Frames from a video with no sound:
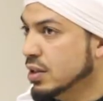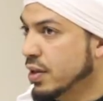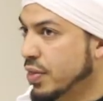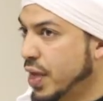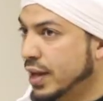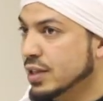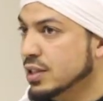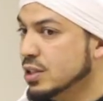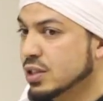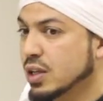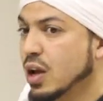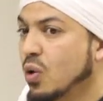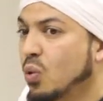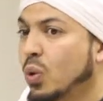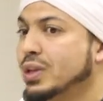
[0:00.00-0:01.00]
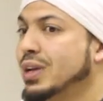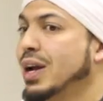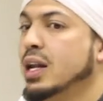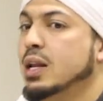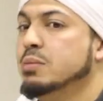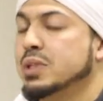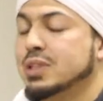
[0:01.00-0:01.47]
That is what
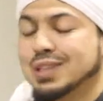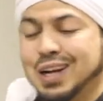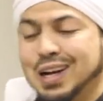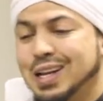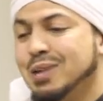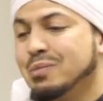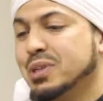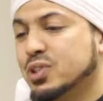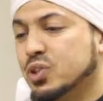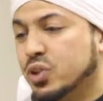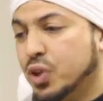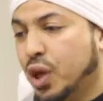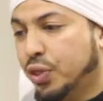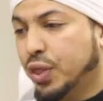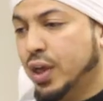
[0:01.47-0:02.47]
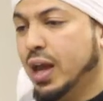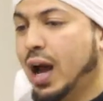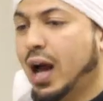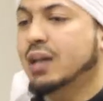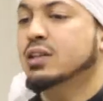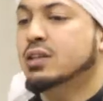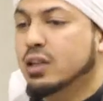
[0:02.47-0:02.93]
ilm is. Ilm is
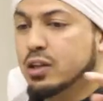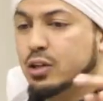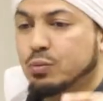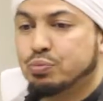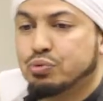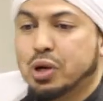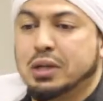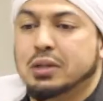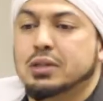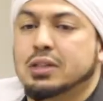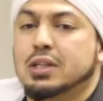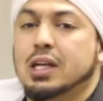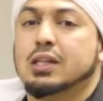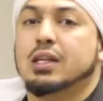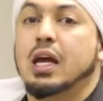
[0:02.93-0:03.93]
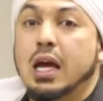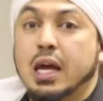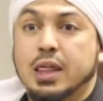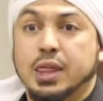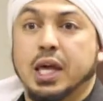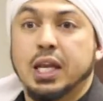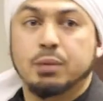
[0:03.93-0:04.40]
nothing until you practice it,
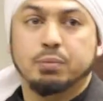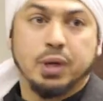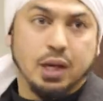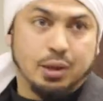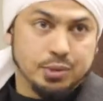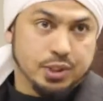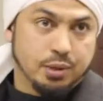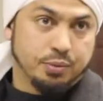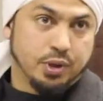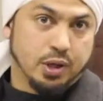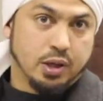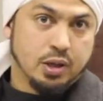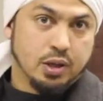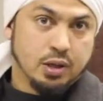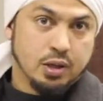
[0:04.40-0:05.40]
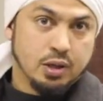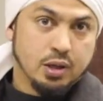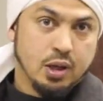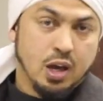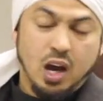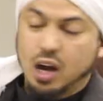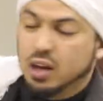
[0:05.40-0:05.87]
then it becomes something.
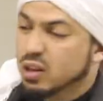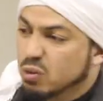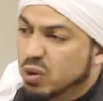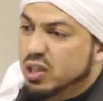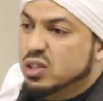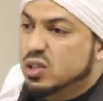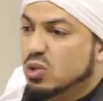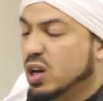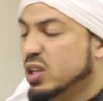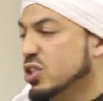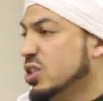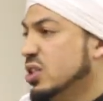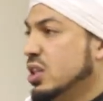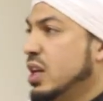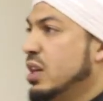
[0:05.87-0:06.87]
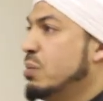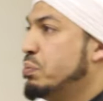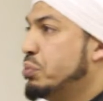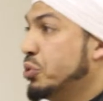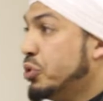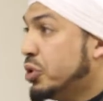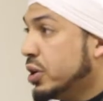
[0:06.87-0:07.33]
Otherwise you are just another
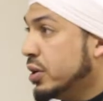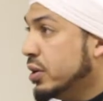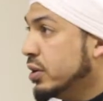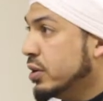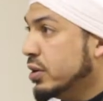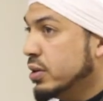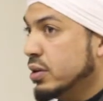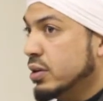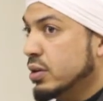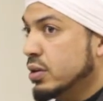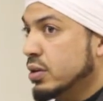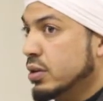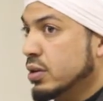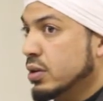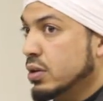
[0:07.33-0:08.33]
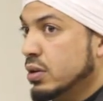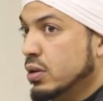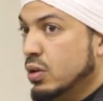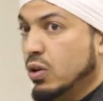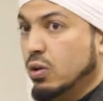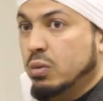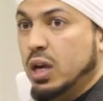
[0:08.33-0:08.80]
book
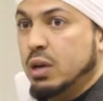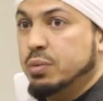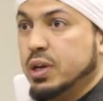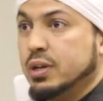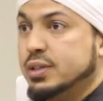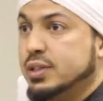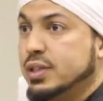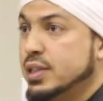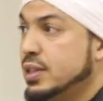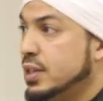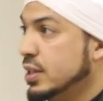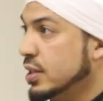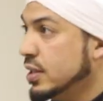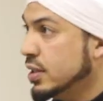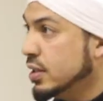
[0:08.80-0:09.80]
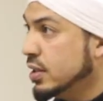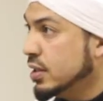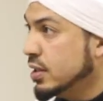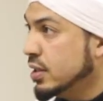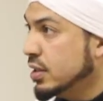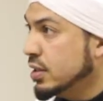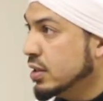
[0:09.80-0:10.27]
or maybe a CD.
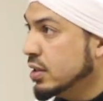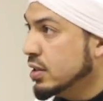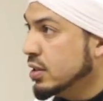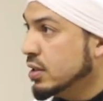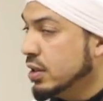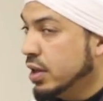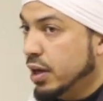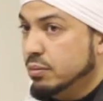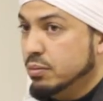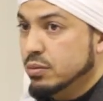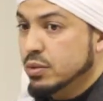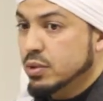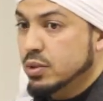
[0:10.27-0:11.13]
Huh?